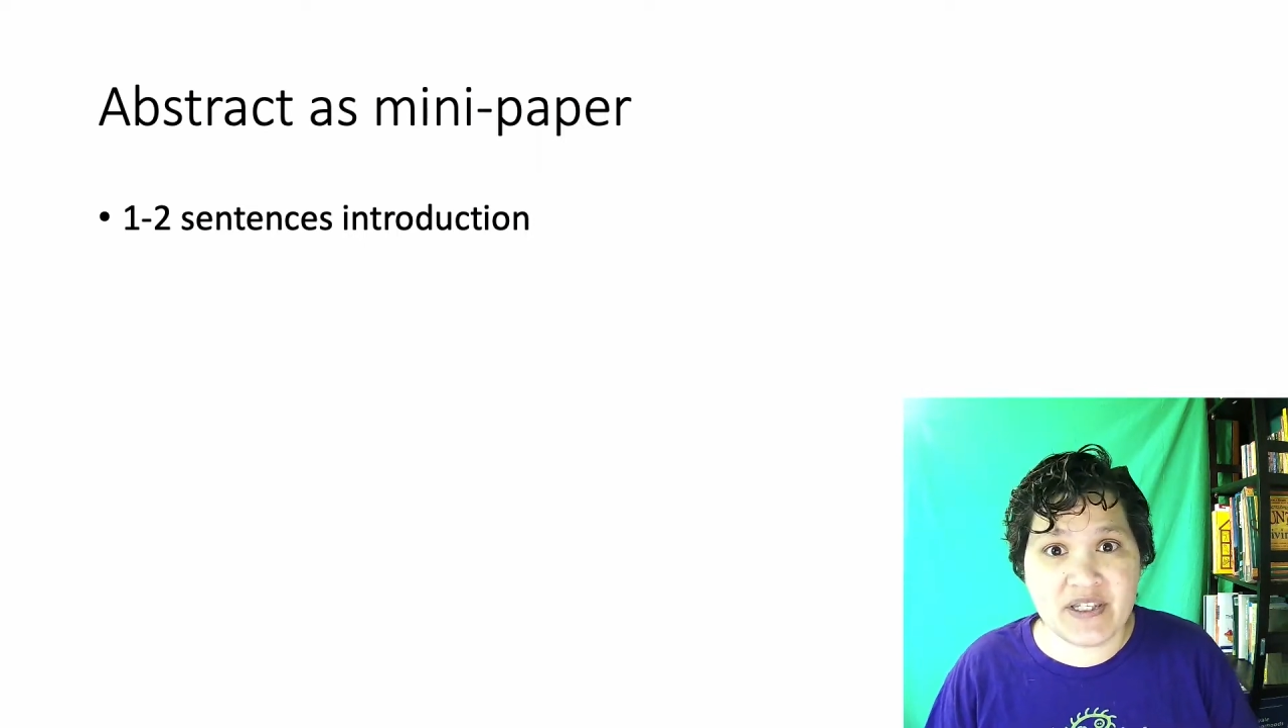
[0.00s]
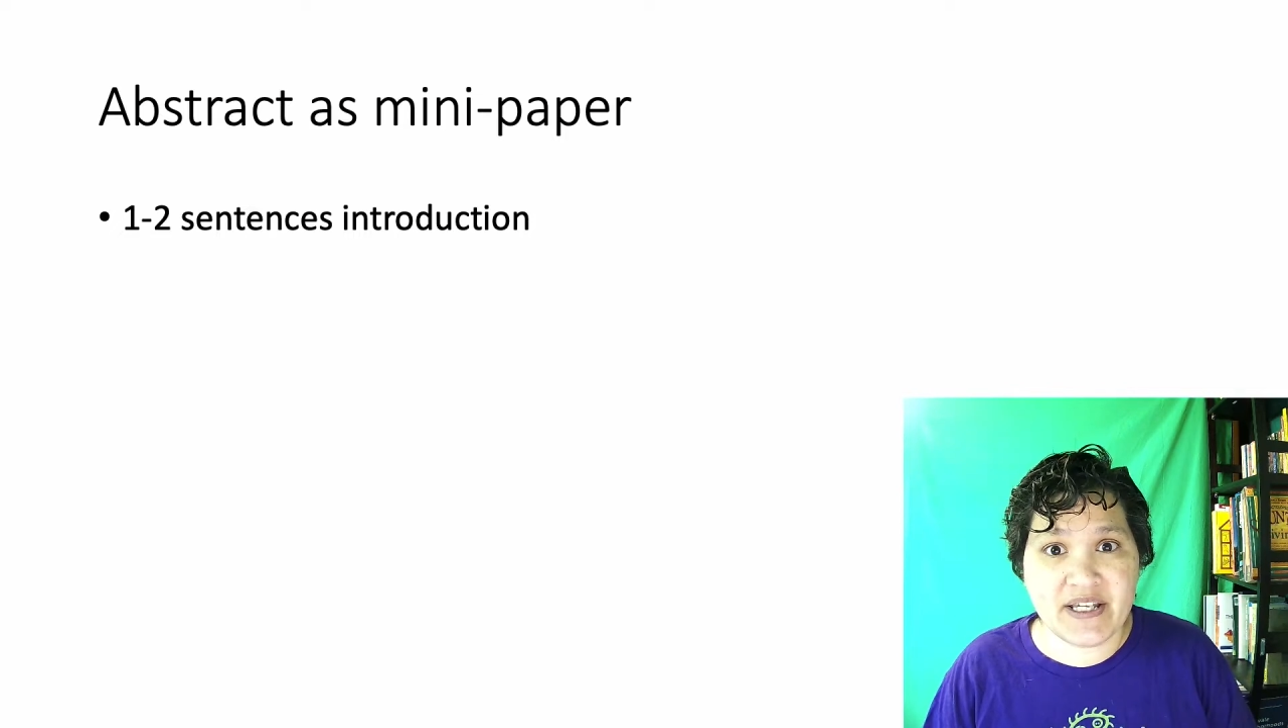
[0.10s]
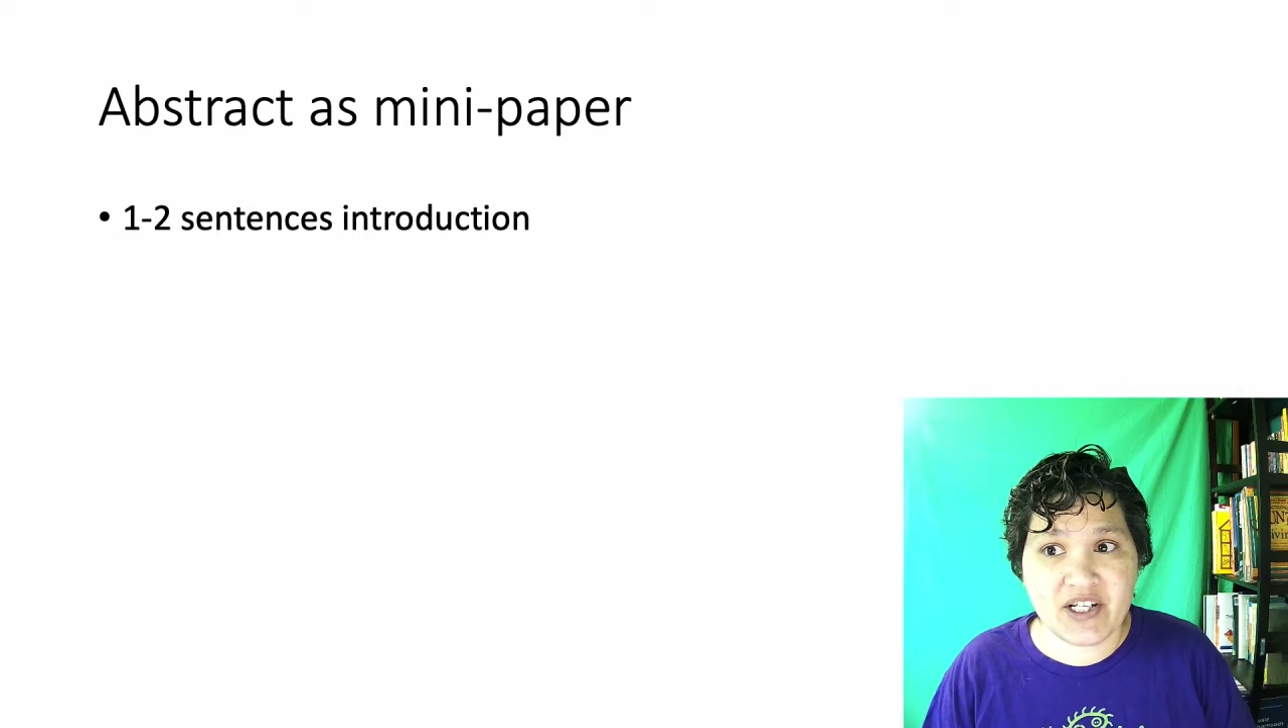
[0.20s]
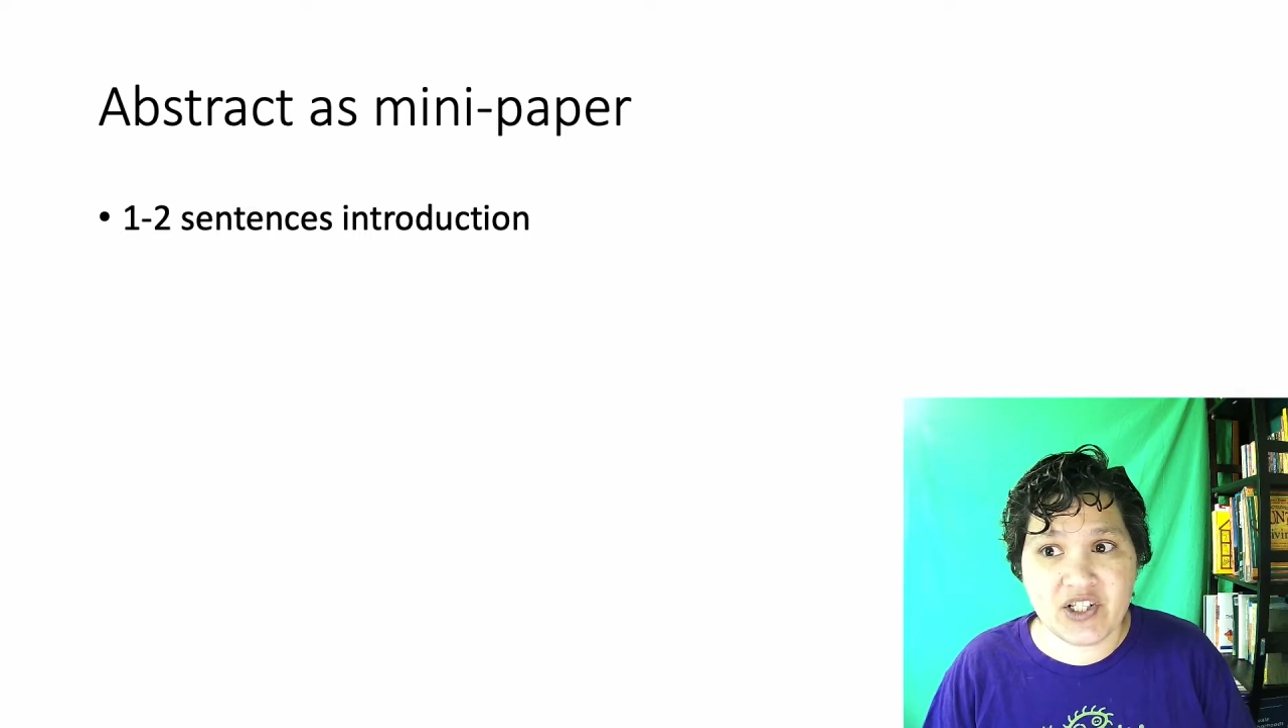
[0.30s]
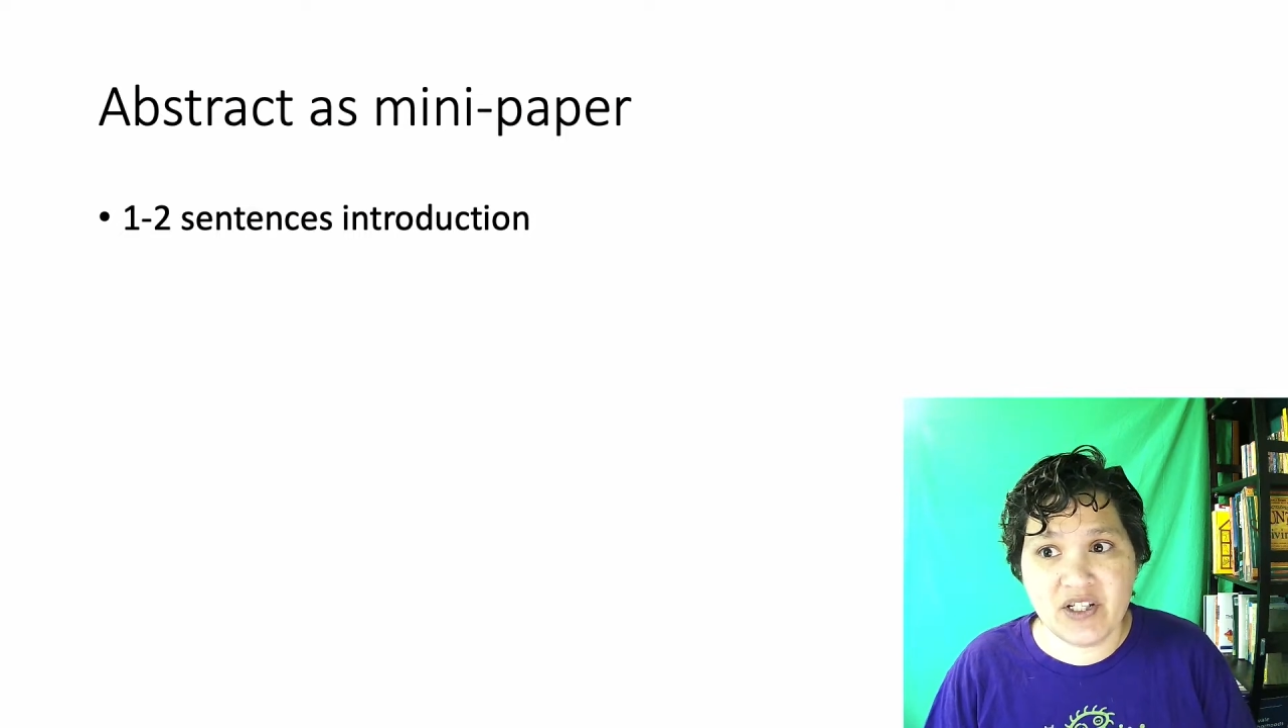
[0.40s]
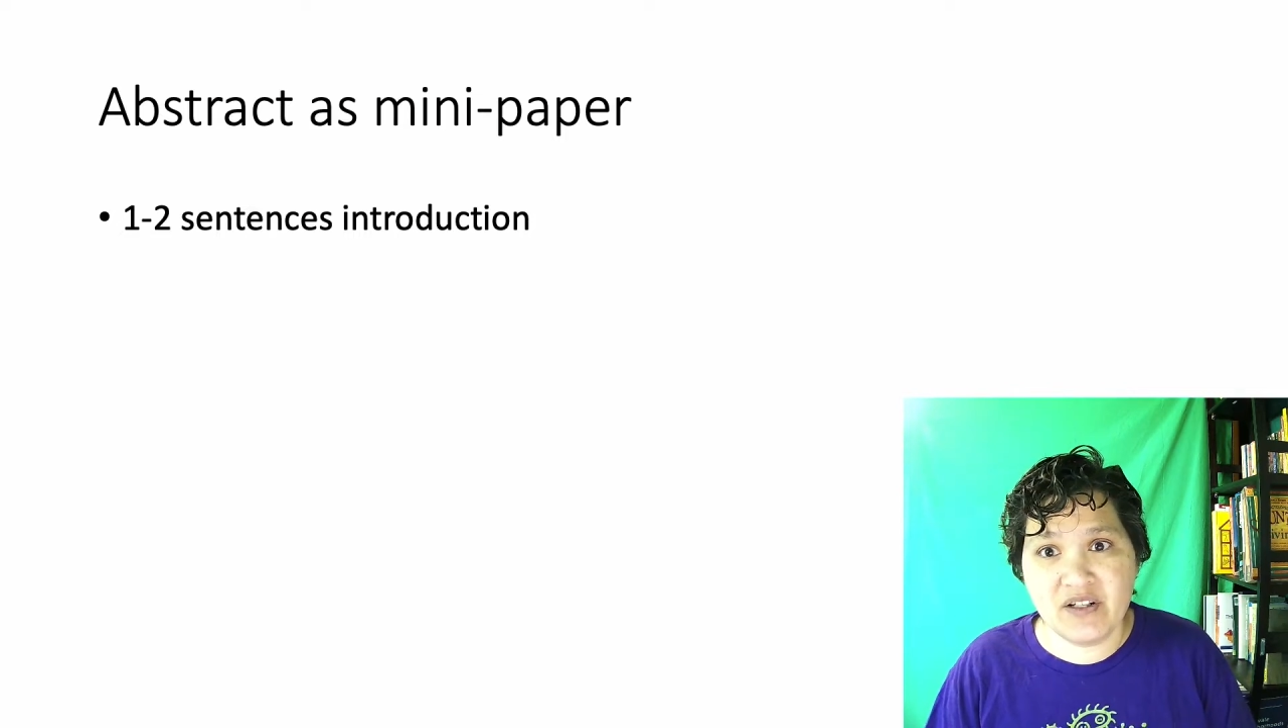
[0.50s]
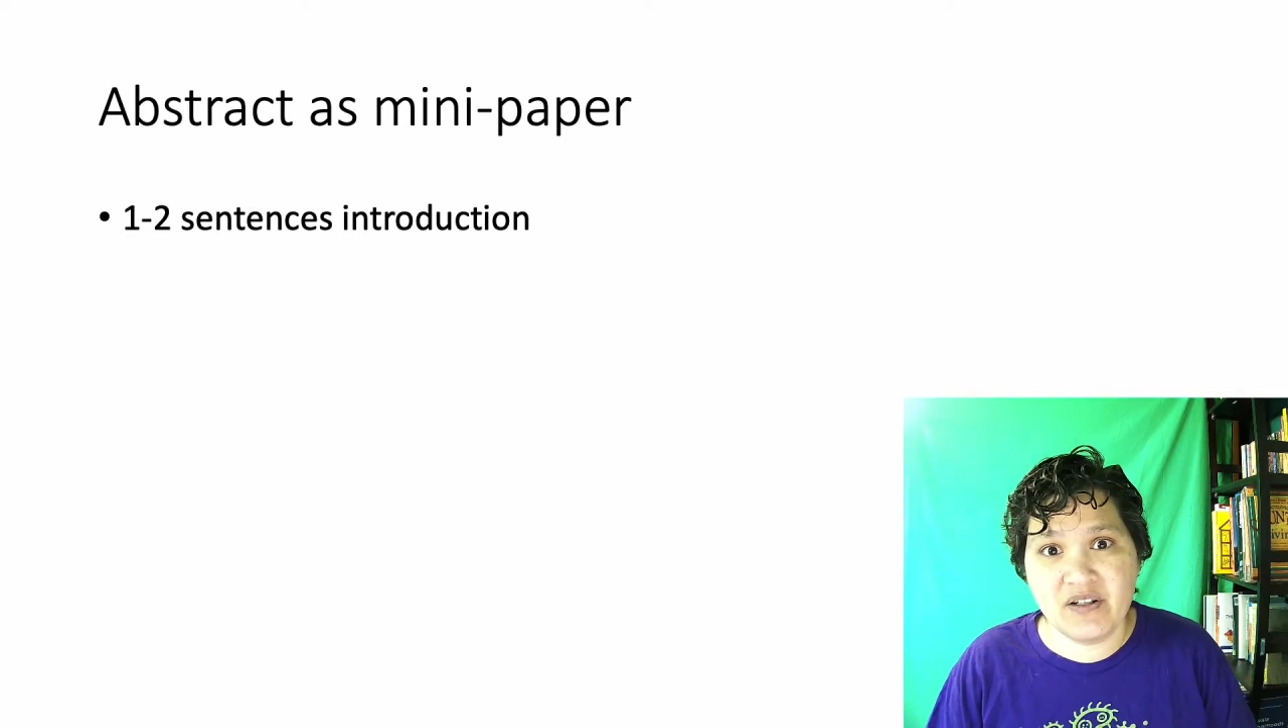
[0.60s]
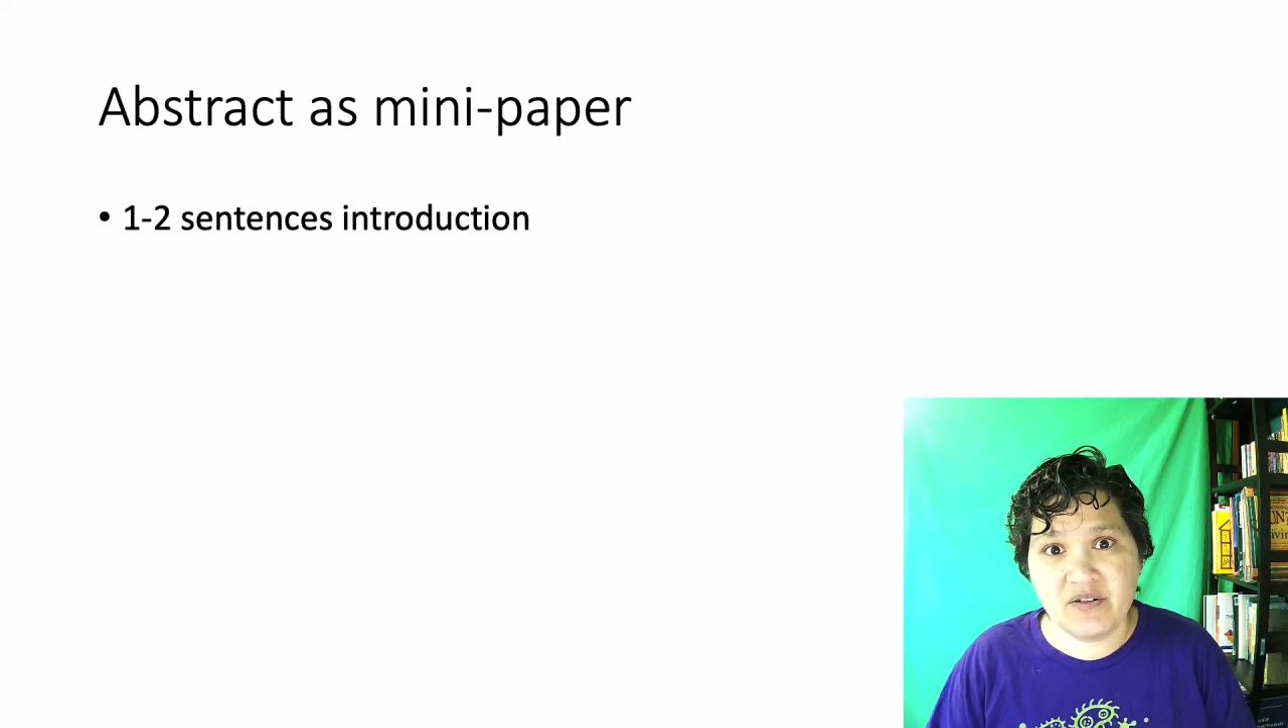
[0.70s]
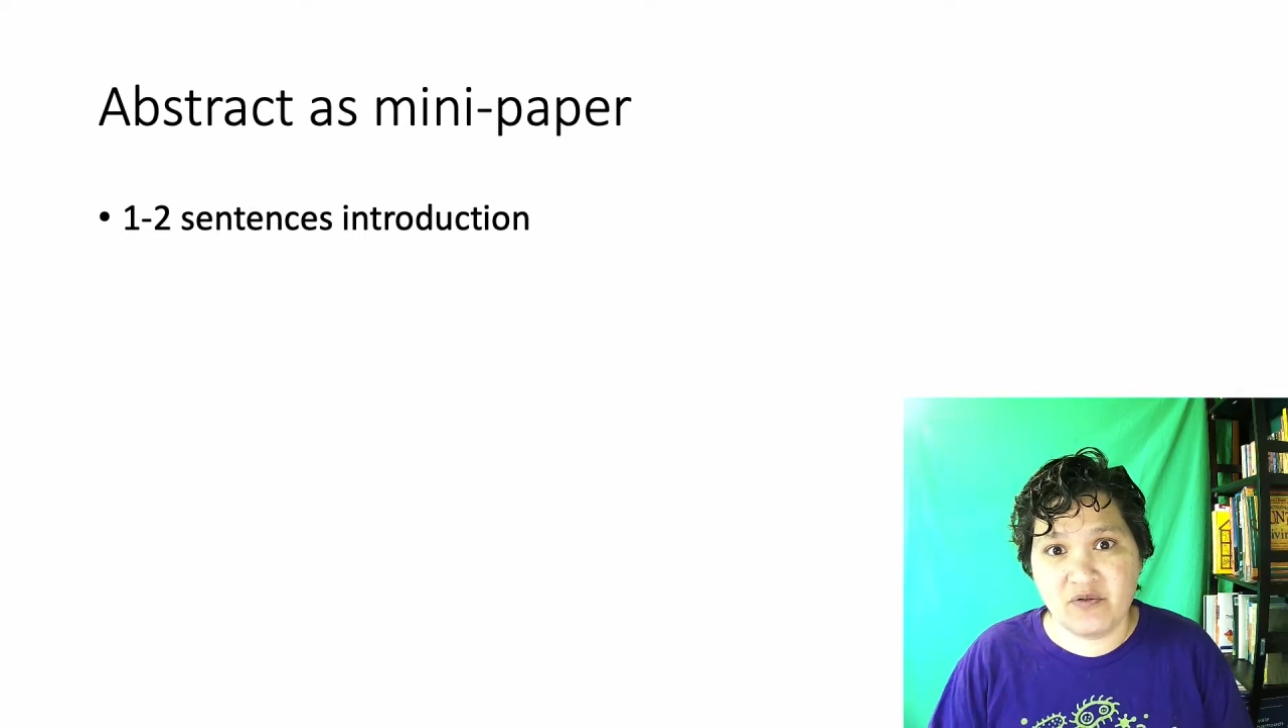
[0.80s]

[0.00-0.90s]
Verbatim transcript: section,